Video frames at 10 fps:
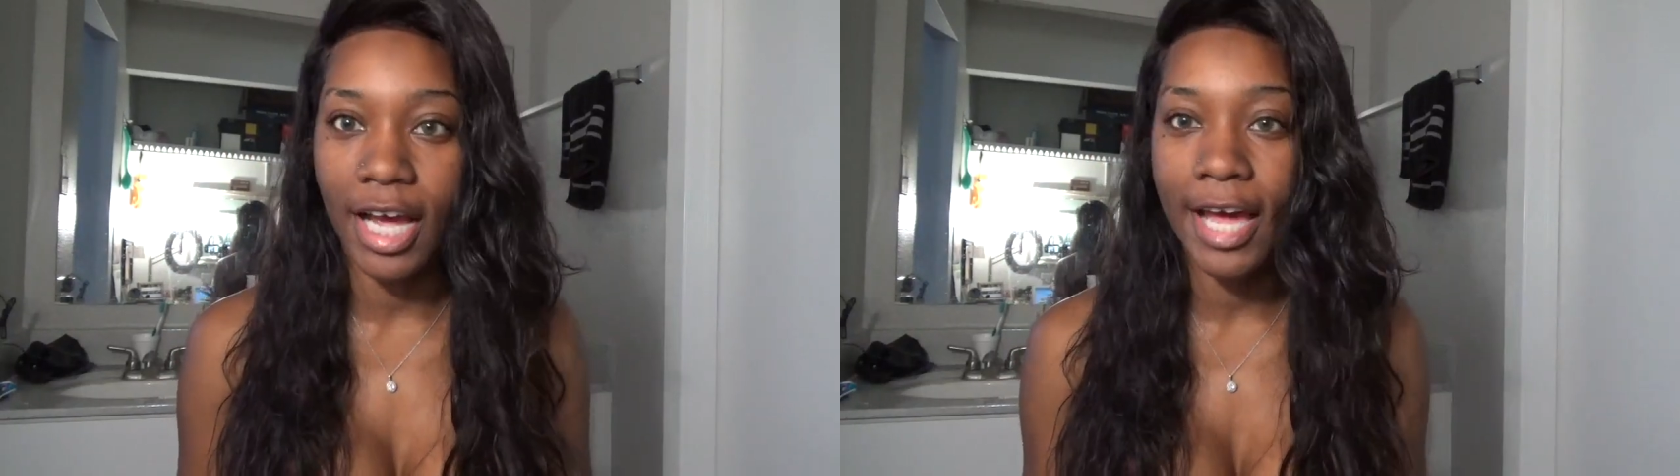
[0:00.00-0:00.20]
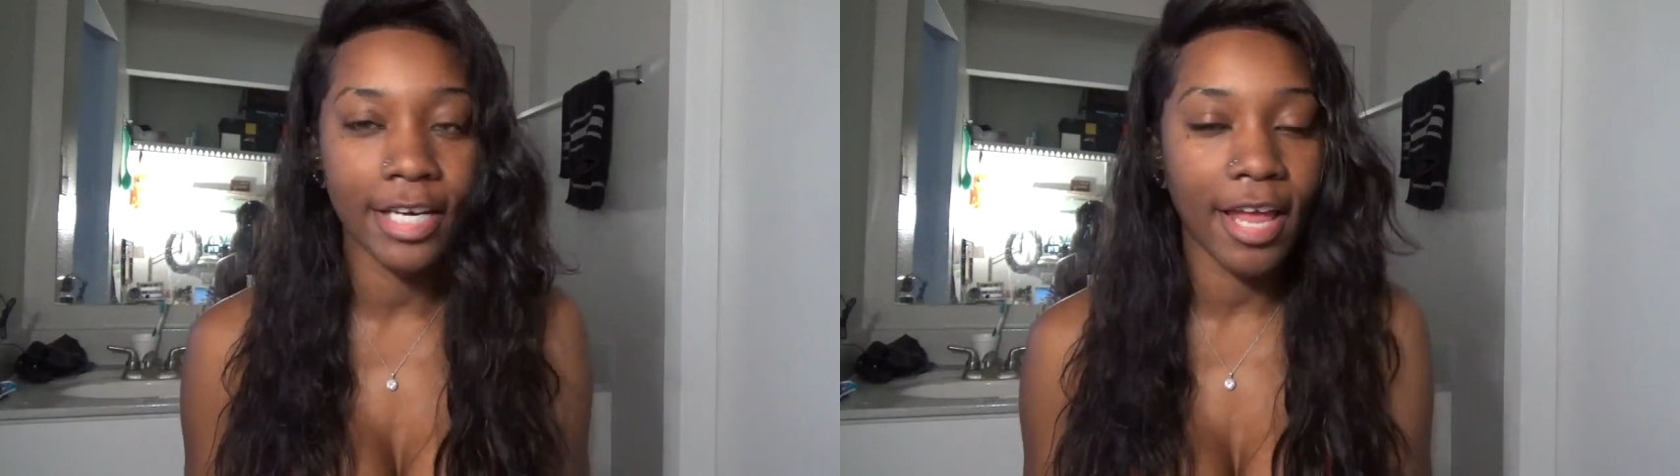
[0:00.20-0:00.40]

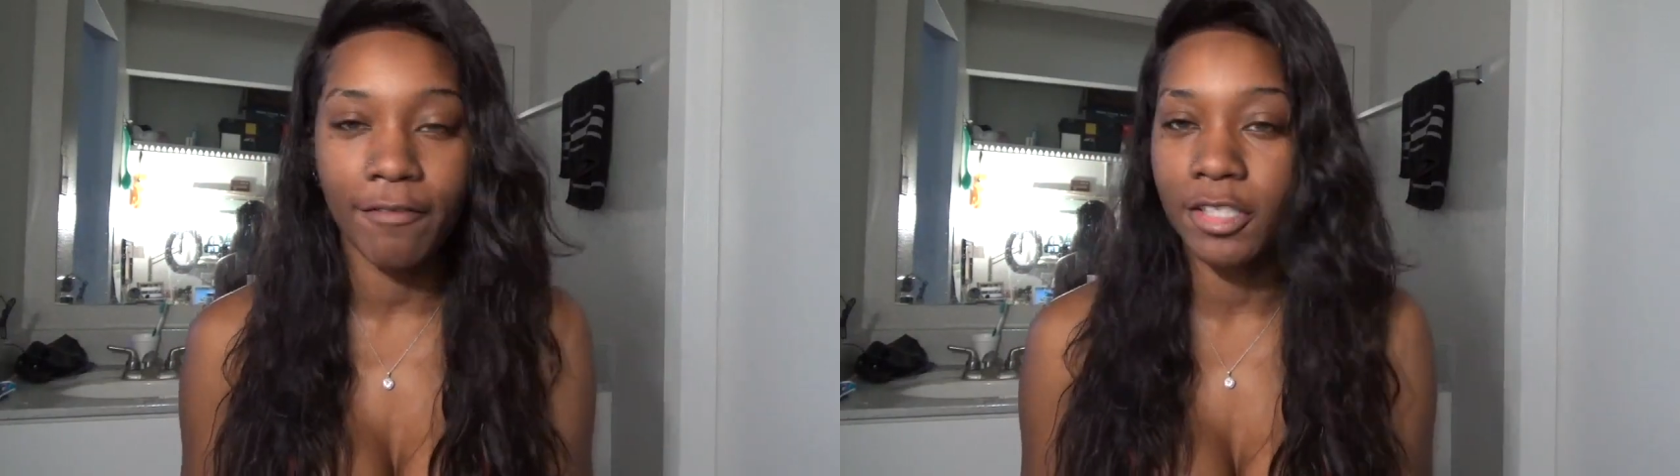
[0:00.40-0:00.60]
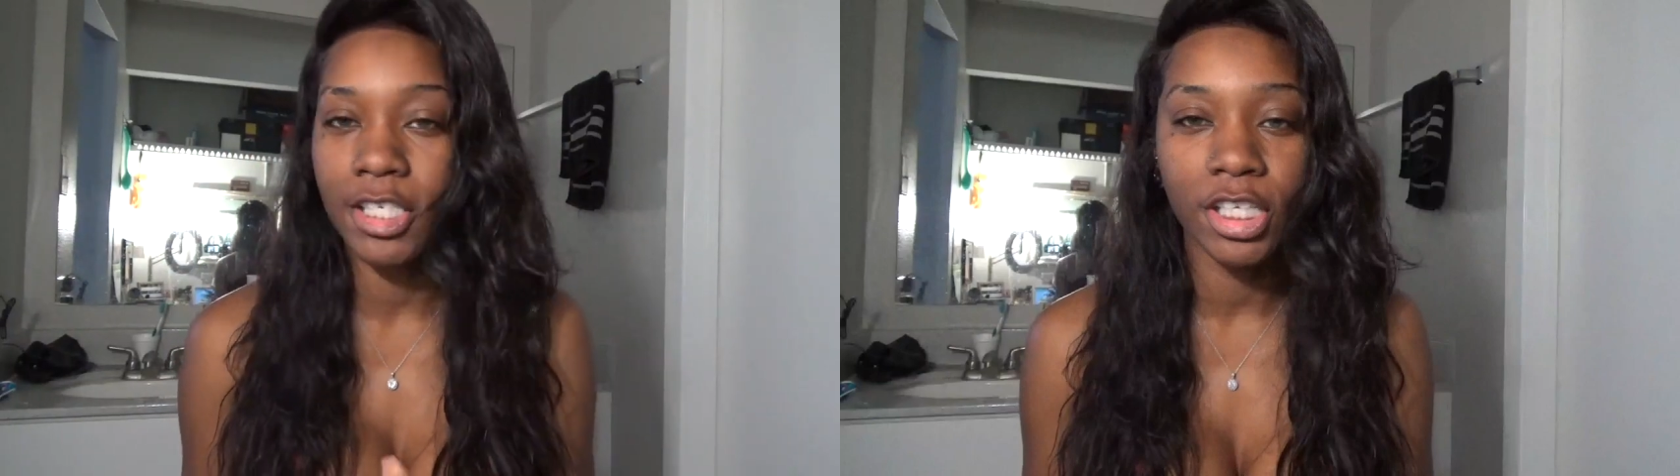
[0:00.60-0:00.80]
I didn't
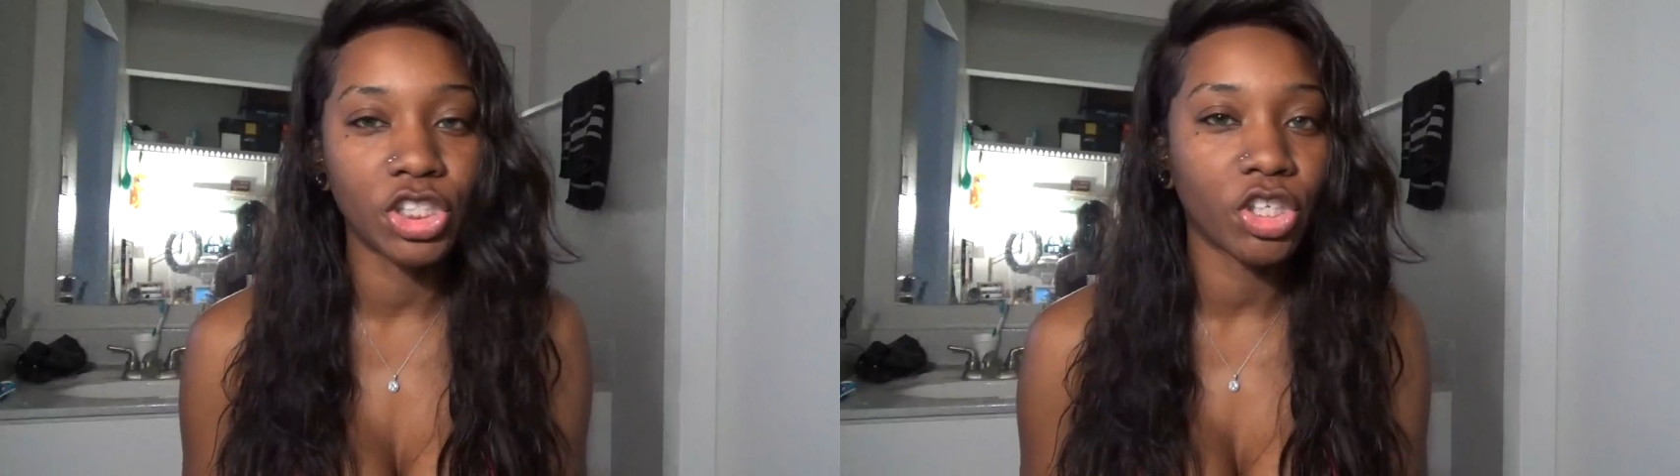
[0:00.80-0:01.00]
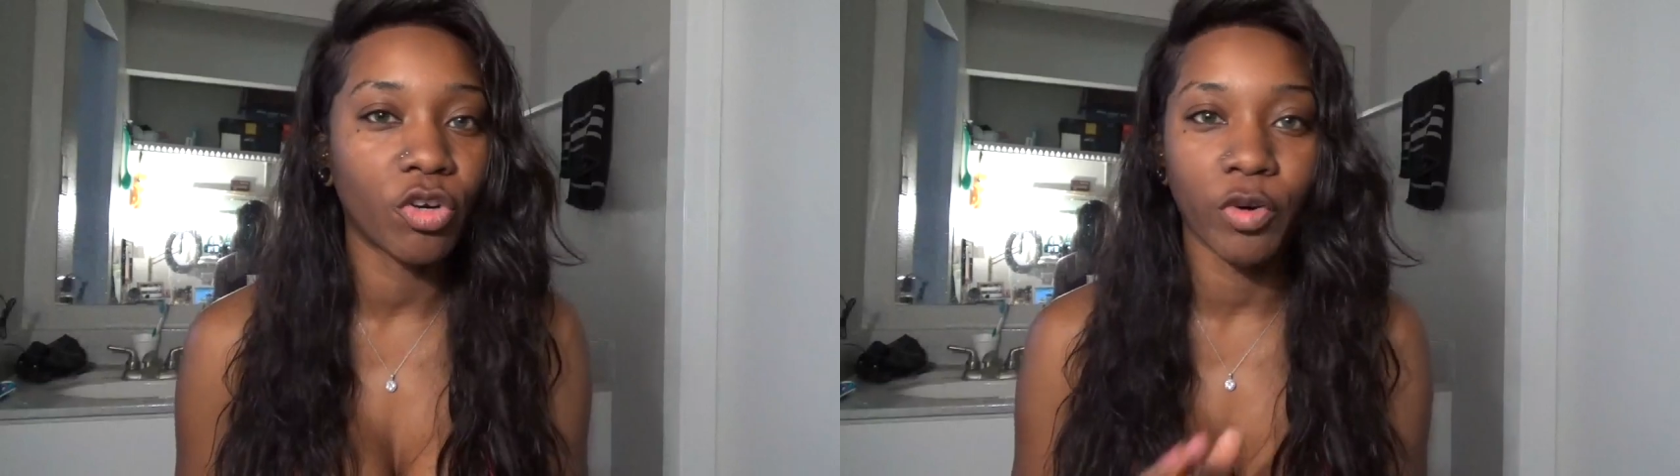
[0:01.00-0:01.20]
have to
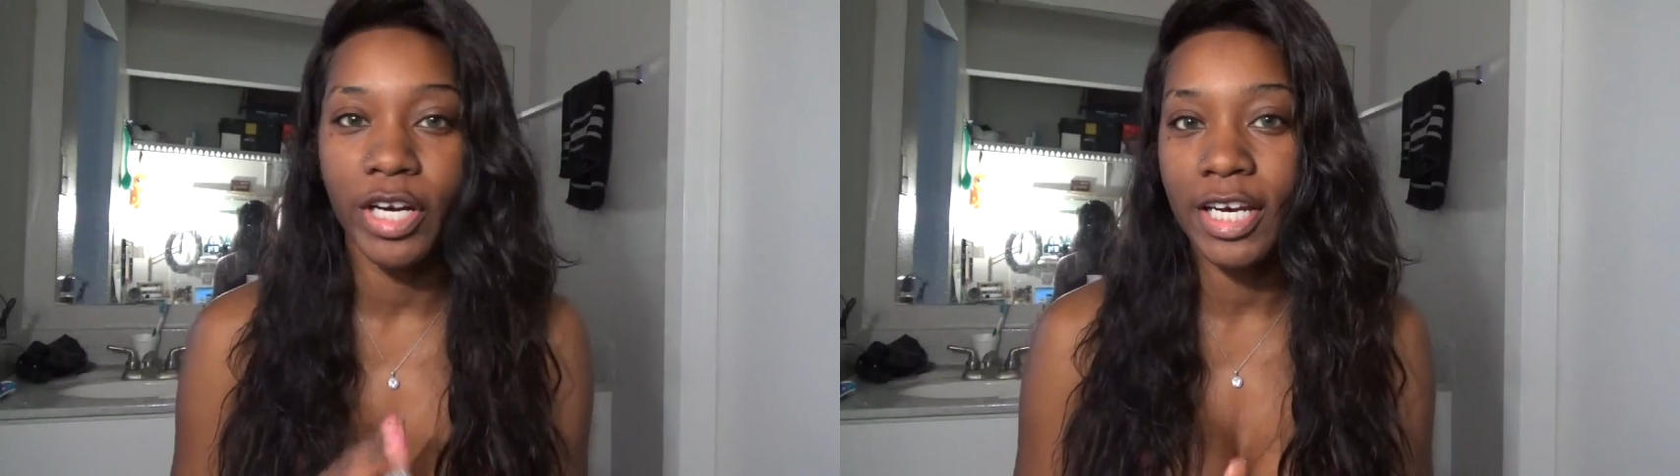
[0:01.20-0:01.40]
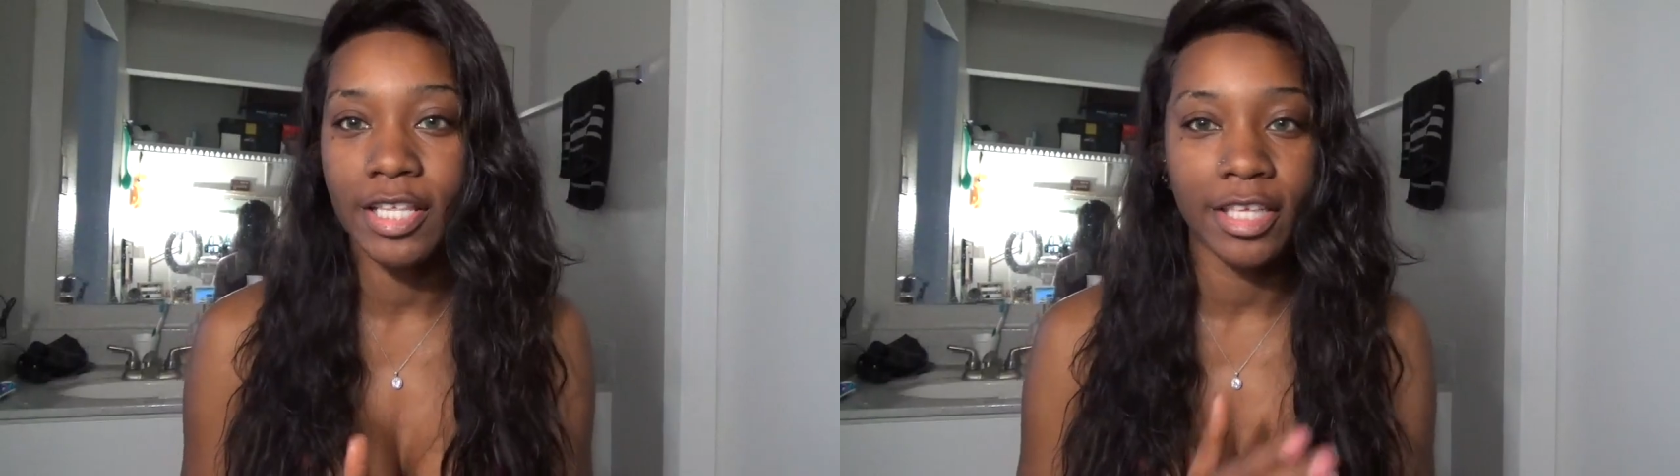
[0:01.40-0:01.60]
touch it or
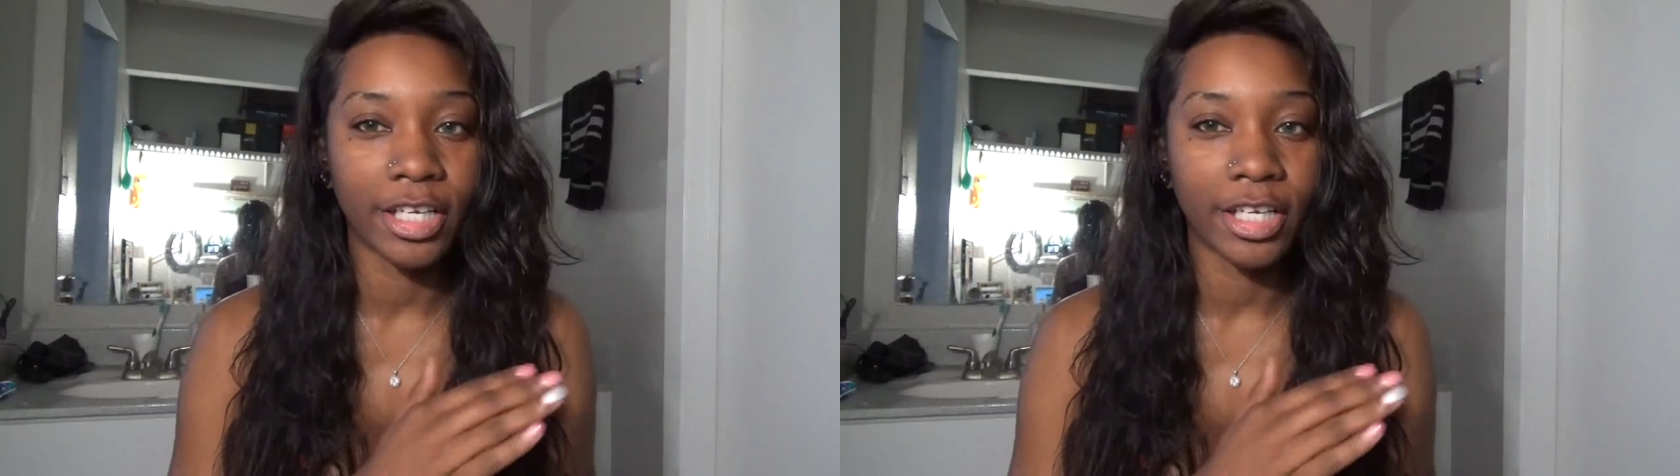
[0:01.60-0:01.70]
anything.